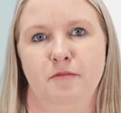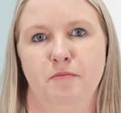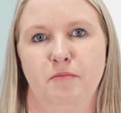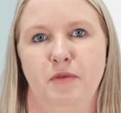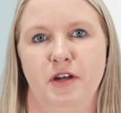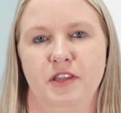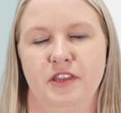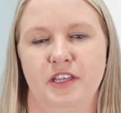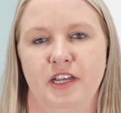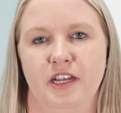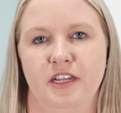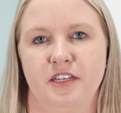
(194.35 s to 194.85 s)

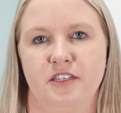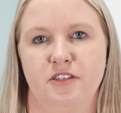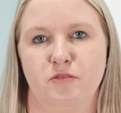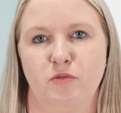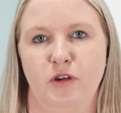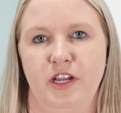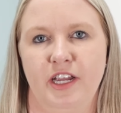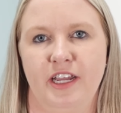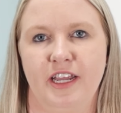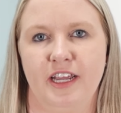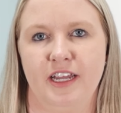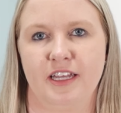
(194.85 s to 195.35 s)
but they're
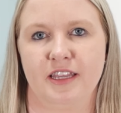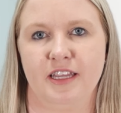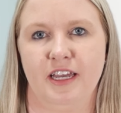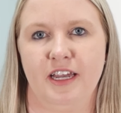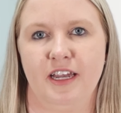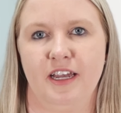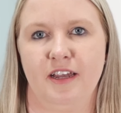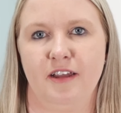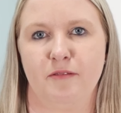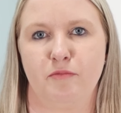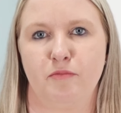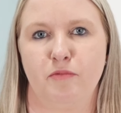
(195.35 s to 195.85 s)
tweaking
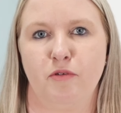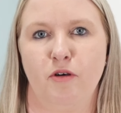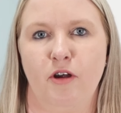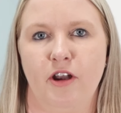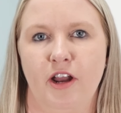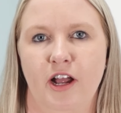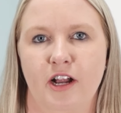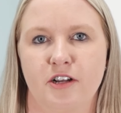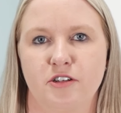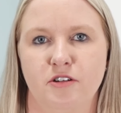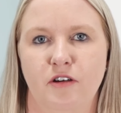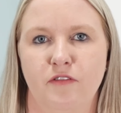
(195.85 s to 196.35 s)
their
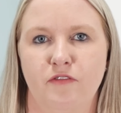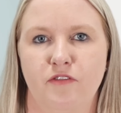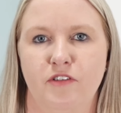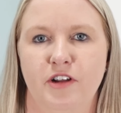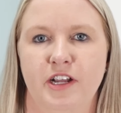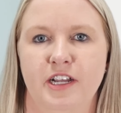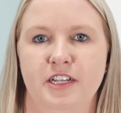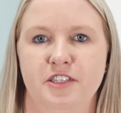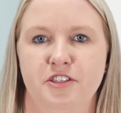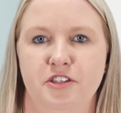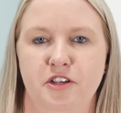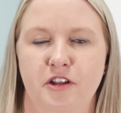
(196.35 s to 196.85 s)
product offerings,